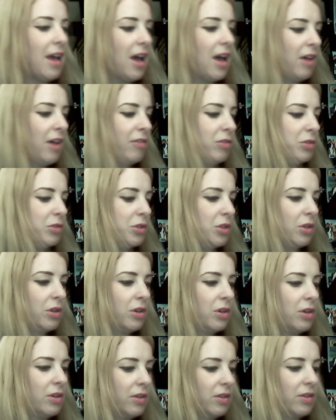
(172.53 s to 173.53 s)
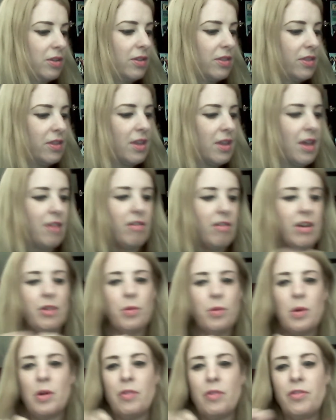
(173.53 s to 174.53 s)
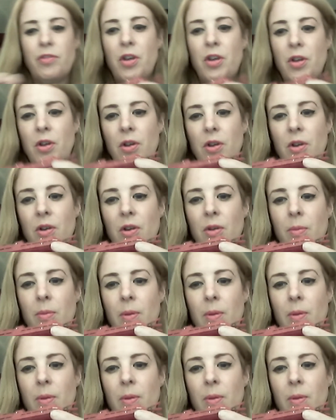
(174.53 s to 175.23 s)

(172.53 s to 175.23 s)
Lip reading: I also got a Red Dwarf too,